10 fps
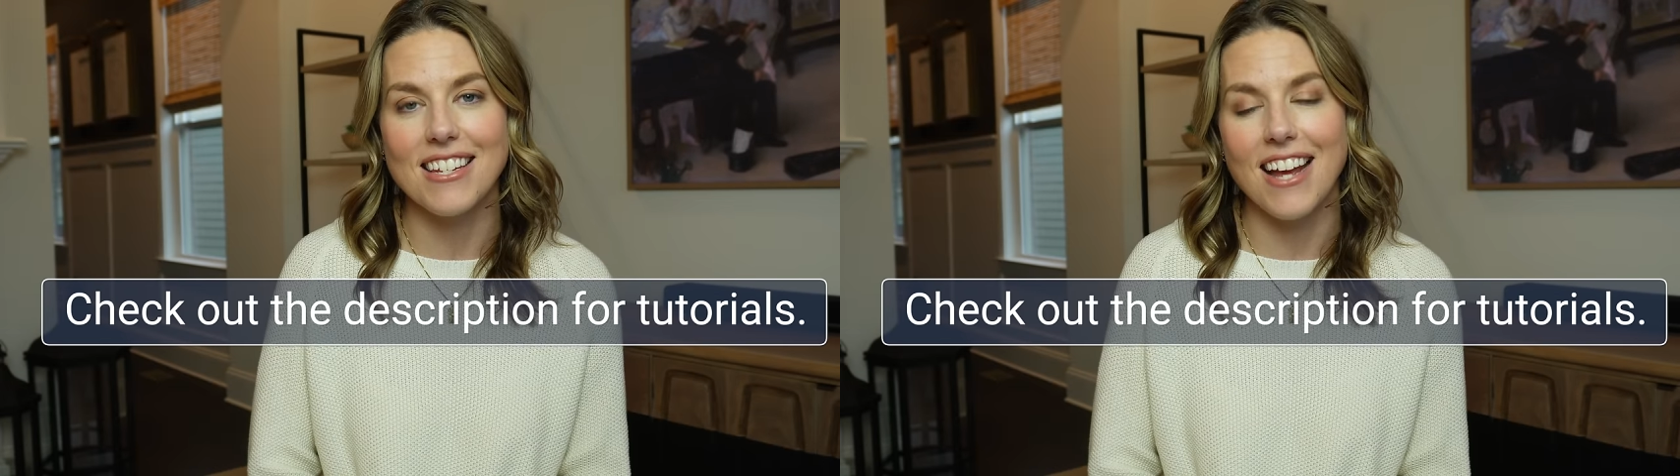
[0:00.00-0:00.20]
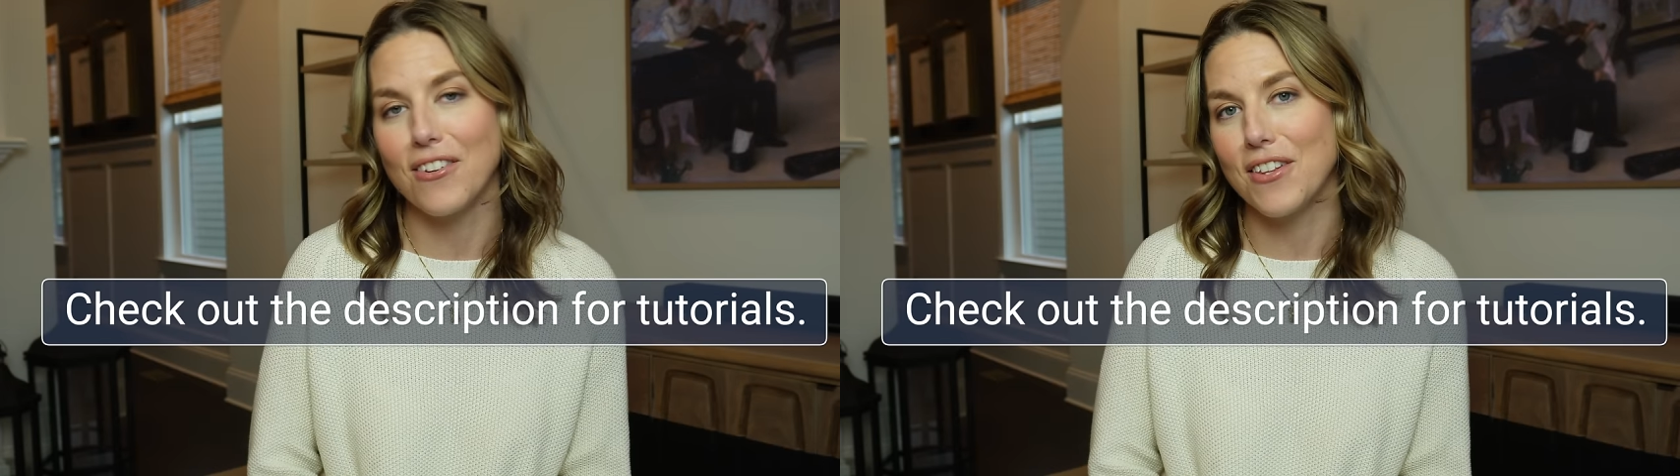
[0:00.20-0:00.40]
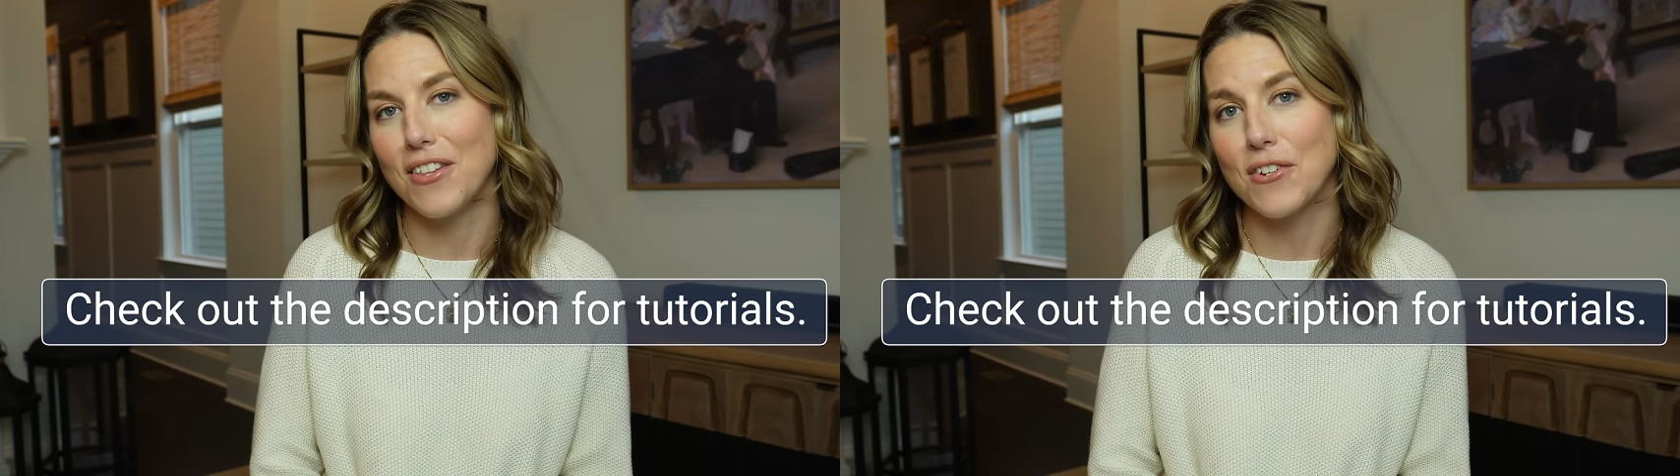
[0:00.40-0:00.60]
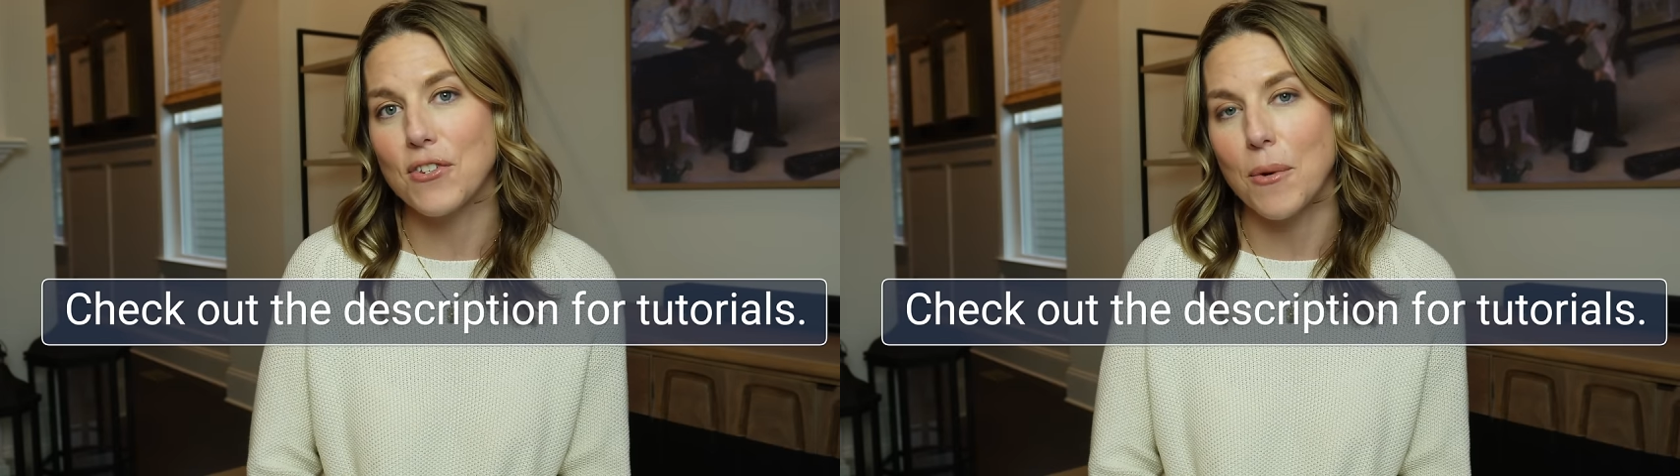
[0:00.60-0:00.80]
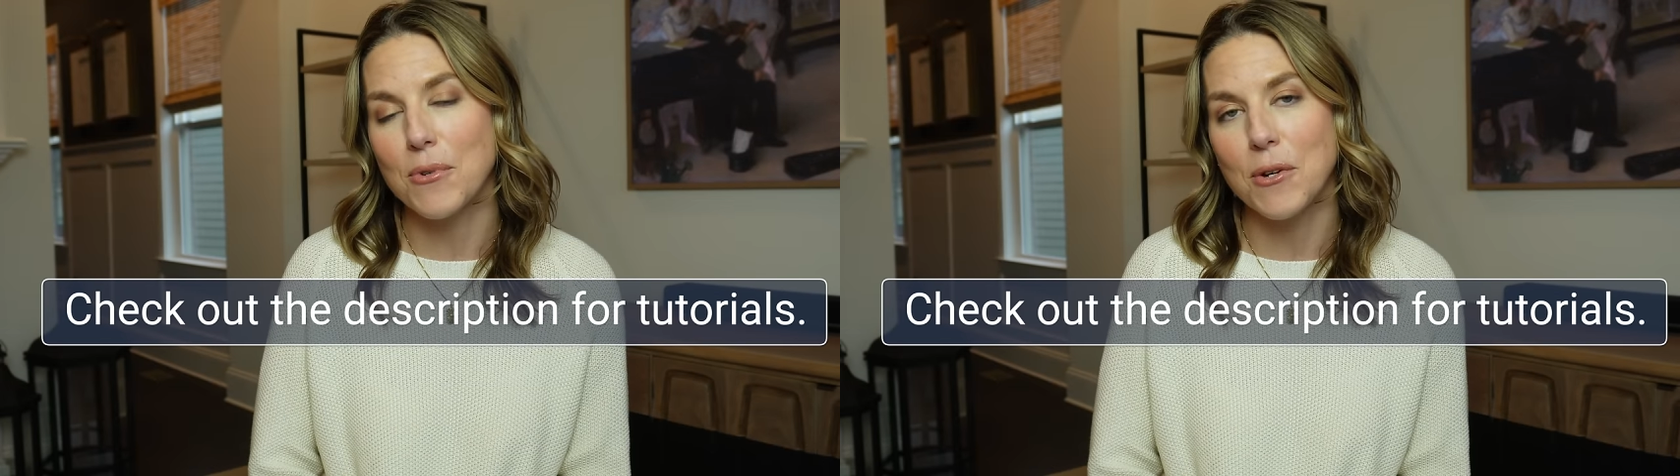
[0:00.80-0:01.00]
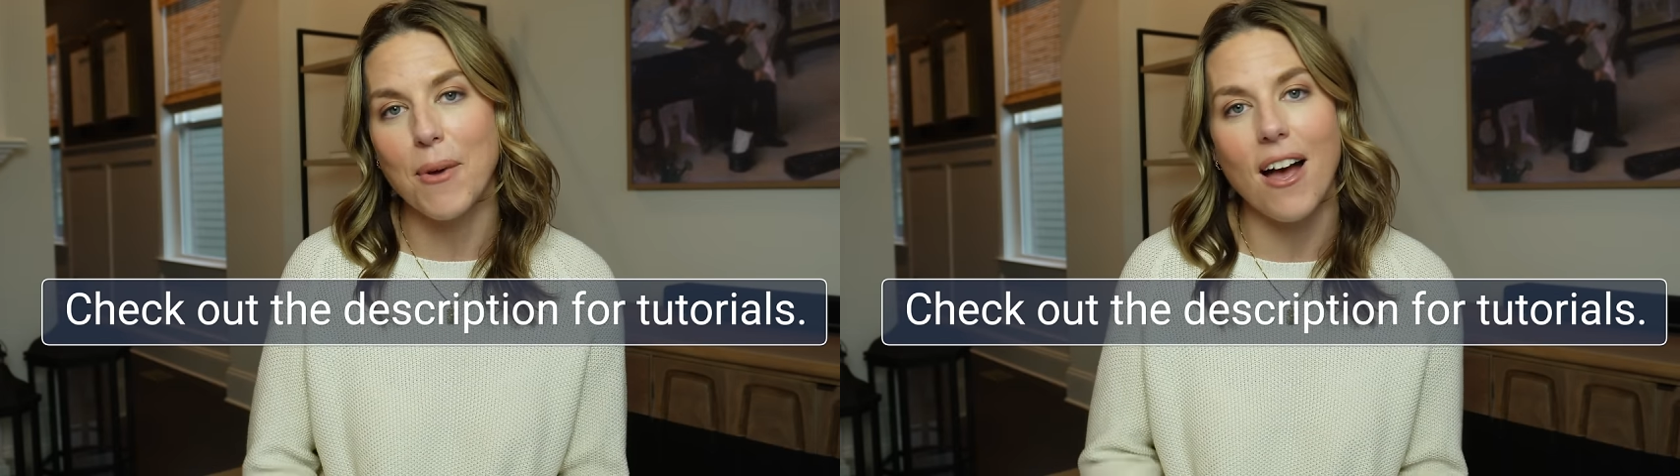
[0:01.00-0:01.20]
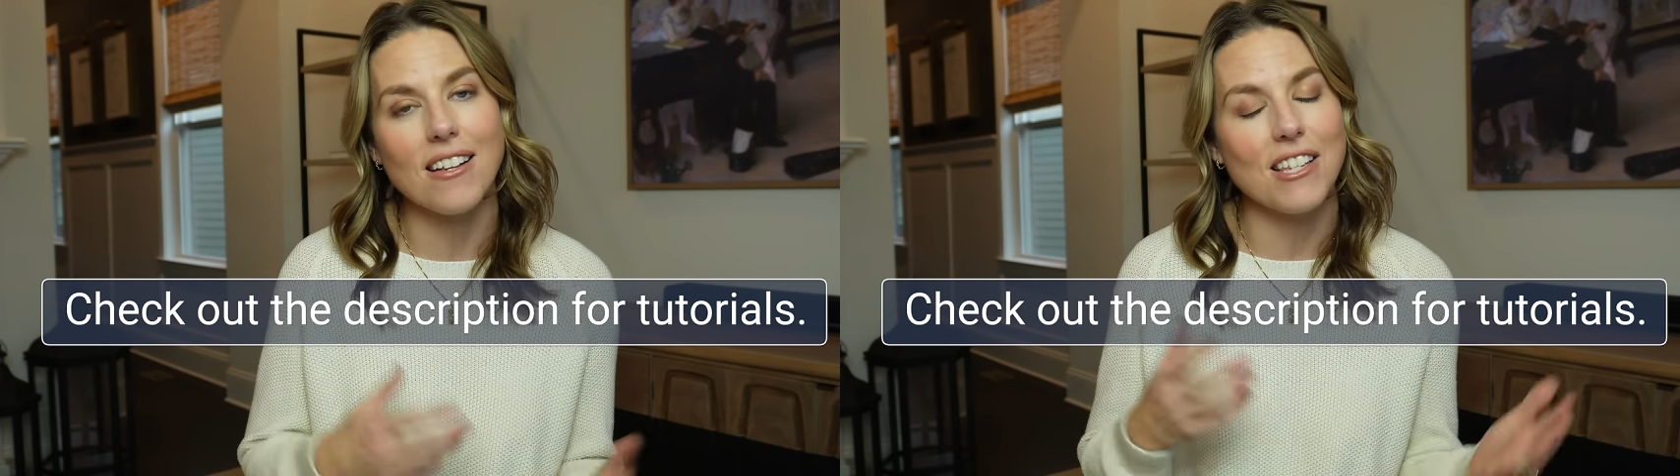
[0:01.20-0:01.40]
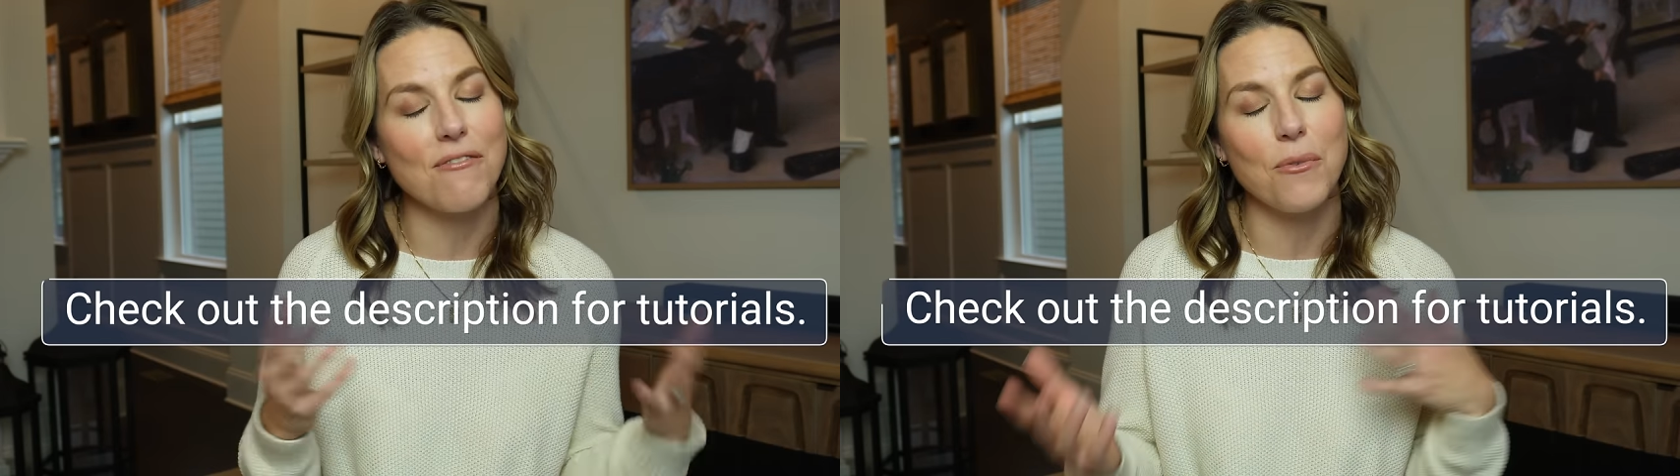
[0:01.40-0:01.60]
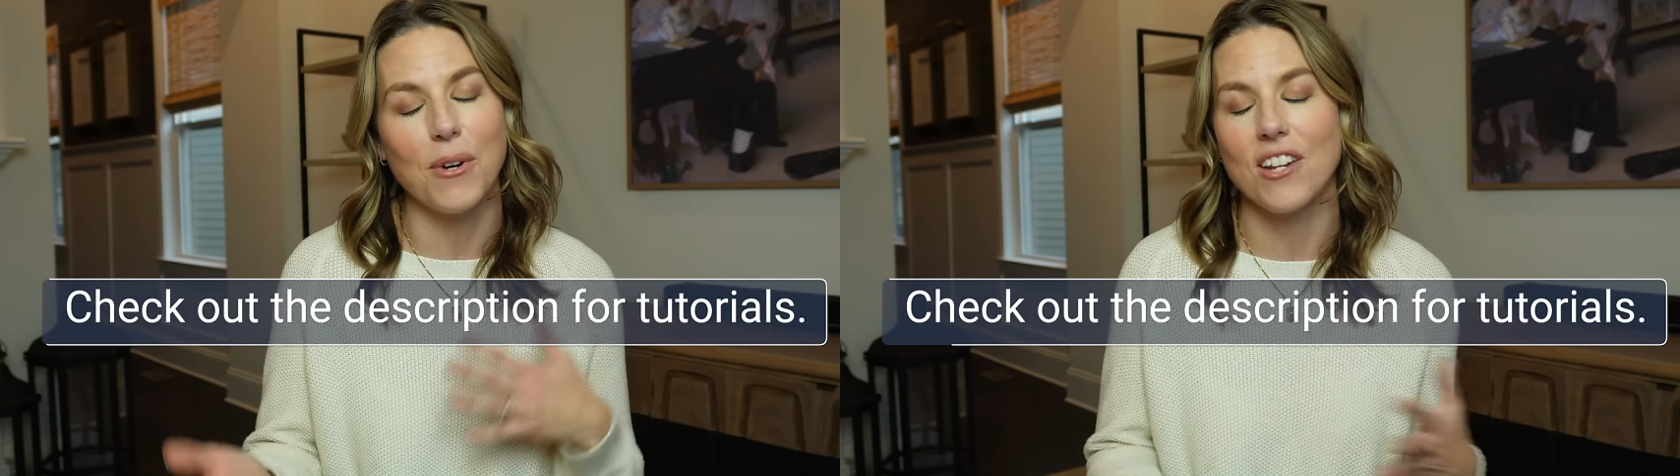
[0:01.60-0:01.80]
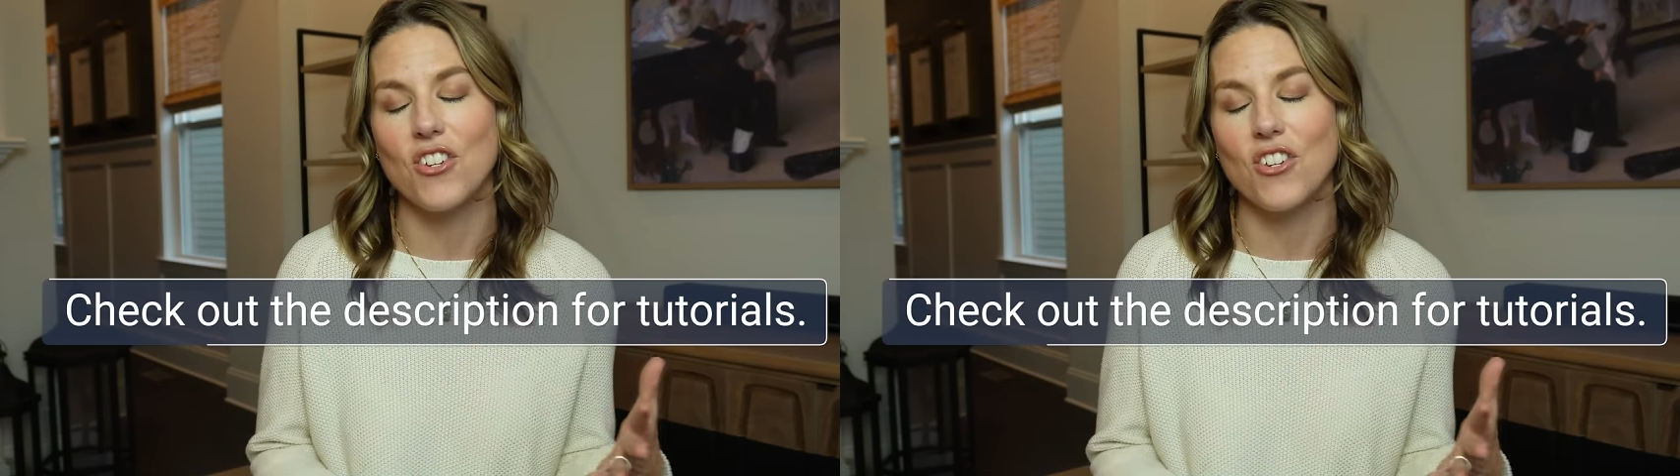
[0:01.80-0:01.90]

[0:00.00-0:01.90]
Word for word: down in the description box if you wanna